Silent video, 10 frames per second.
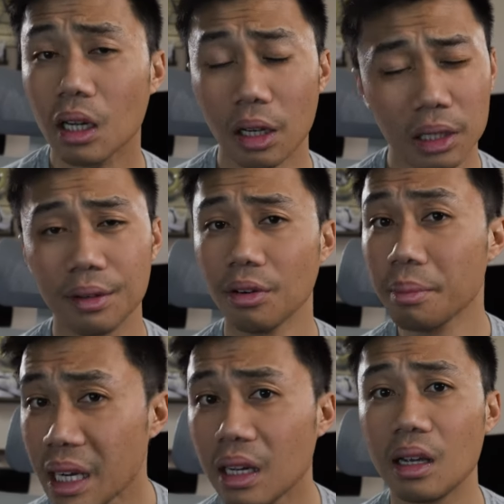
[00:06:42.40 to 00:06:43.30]
Luckily for
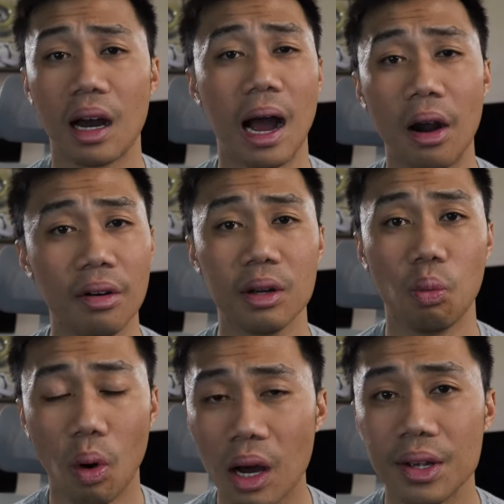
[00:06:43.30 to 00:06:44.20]
me, I already
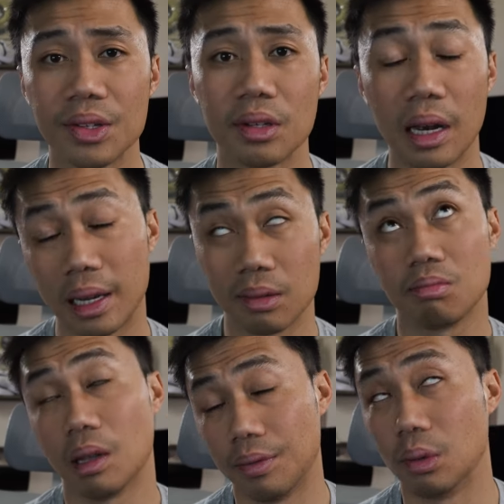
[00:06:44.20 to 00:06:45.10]
was, and I,
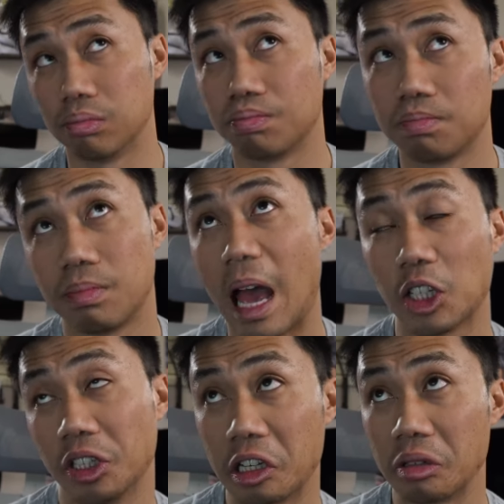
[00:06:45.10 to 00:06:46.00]
if you
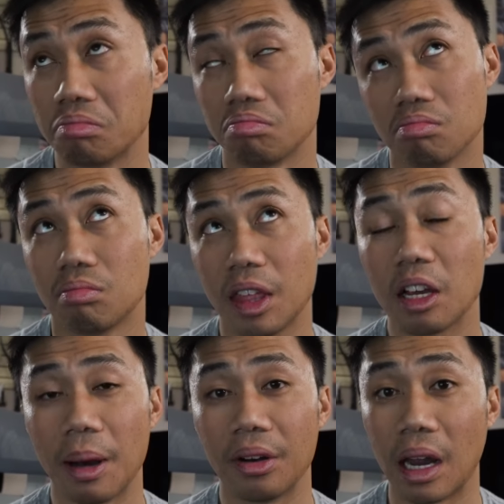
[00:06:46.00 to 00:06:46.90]
actually can
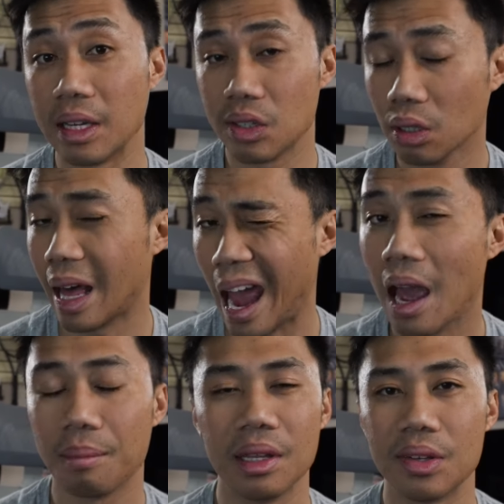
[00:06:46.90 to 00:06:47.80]
think about it, I still
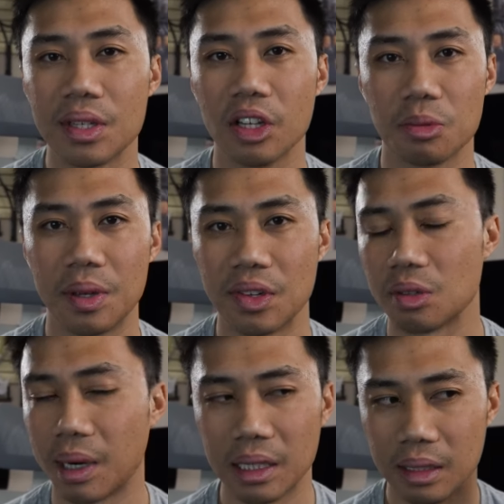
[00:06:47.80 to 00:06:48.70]
am in the sales
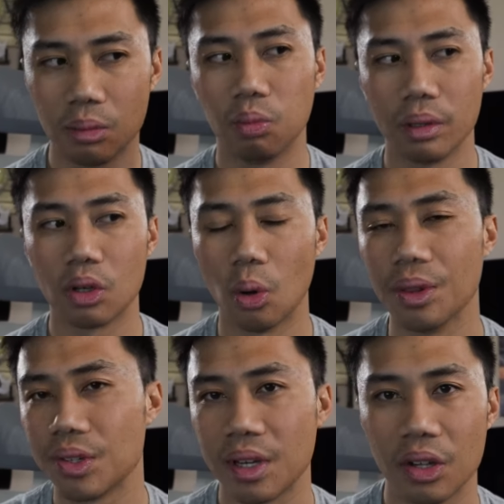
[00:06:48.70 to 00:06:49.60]
business, but I did go
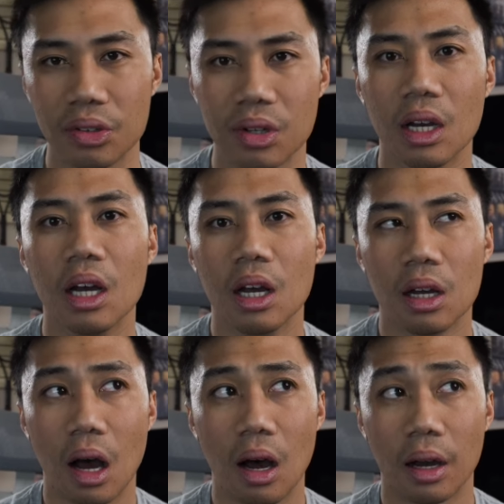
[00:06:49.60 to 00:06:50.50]
in the sales
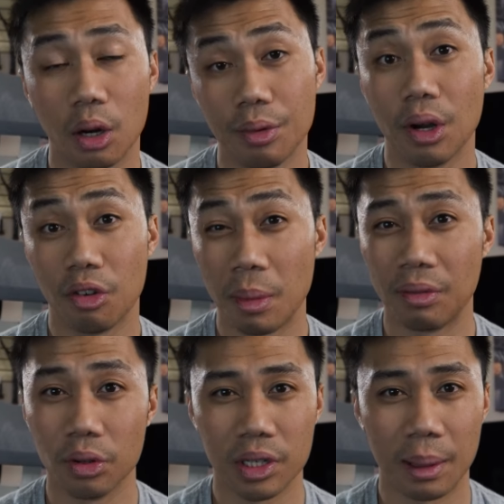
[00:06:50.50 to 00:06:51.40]
career for my
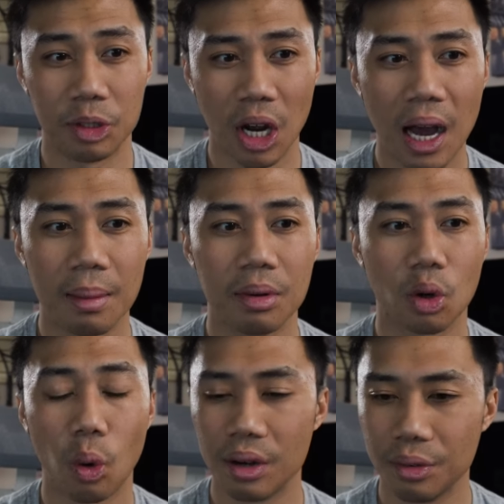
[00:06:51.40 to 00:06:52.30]
full-time
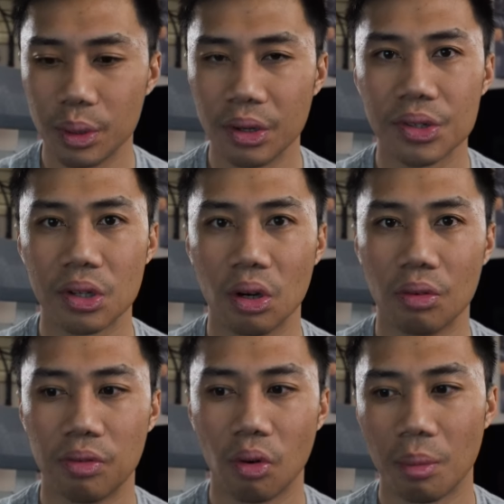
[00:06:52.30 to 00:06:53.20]
job quite a few years
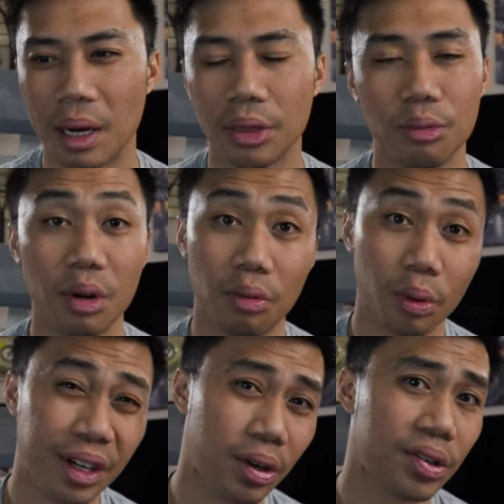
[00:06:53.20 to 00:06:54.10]
ago for about 3 or
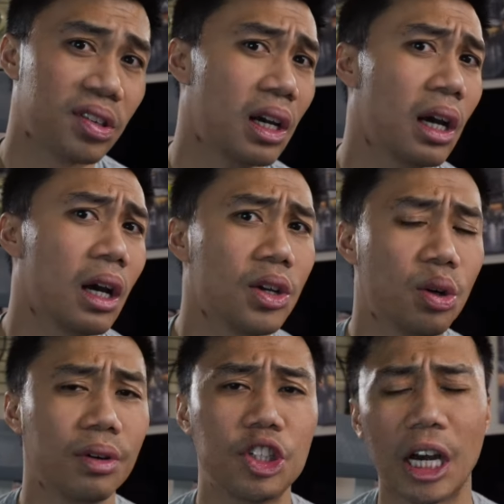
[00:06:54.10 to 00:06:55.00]
4 years.
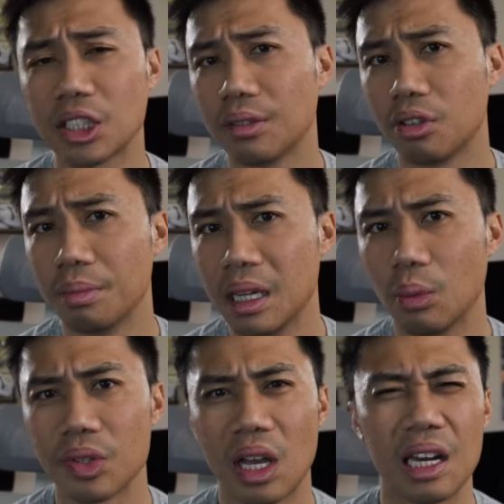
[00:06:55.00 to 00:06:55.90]
So rejection for
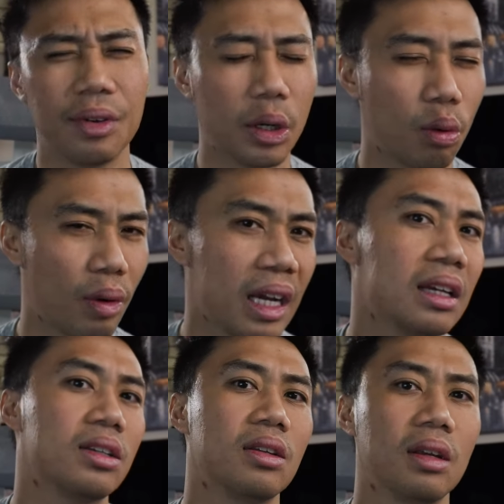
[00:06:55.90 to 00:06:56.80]
me was kind of
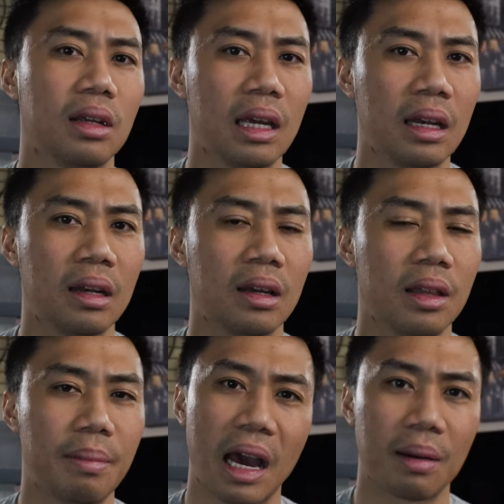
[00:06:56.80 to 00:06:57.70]
ingrained in
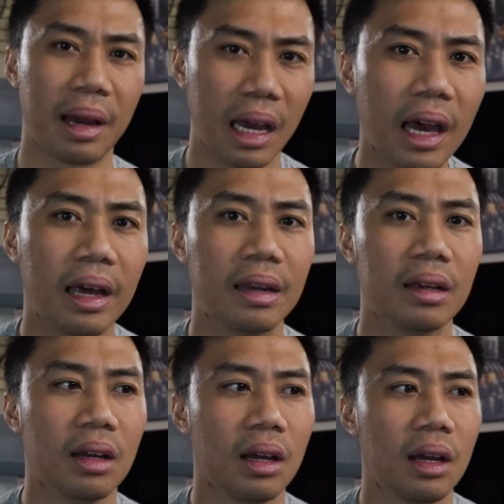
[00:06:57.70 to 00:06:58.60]
the back of my
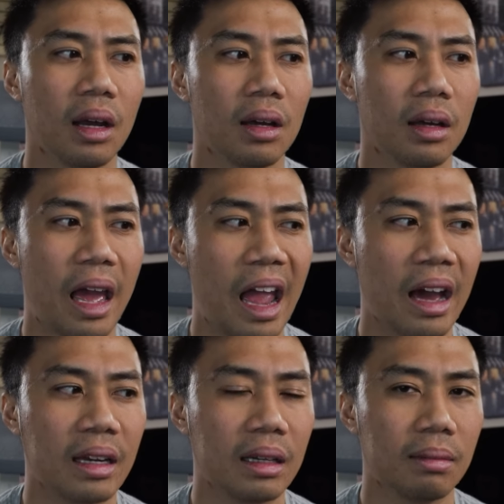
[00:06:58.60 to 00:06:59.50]
head,
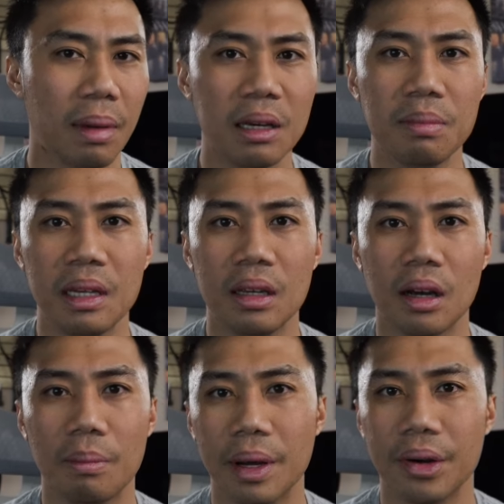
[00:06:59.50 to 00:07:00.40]
and it made me
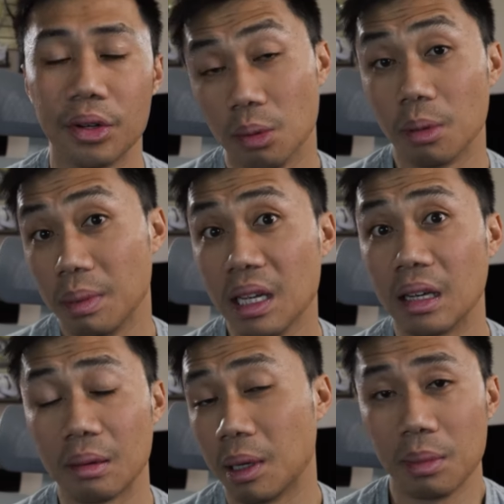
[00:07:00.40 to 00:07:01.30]
a better human
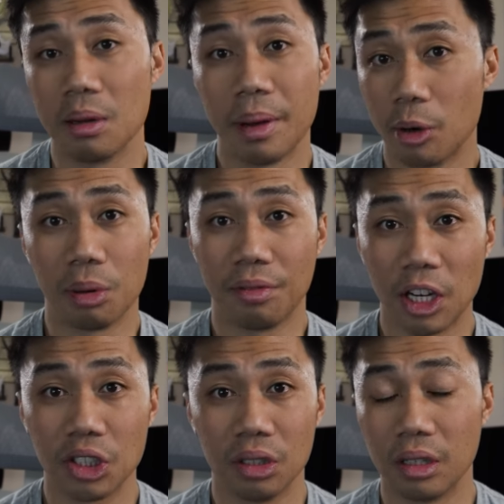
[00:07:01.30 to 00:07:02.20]
being. It made me a better
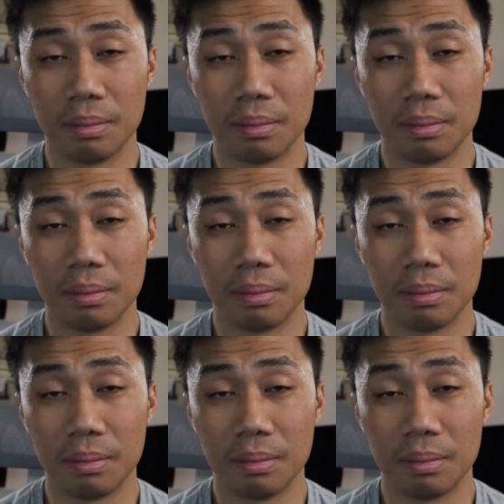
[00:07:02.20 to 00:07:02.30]
professional.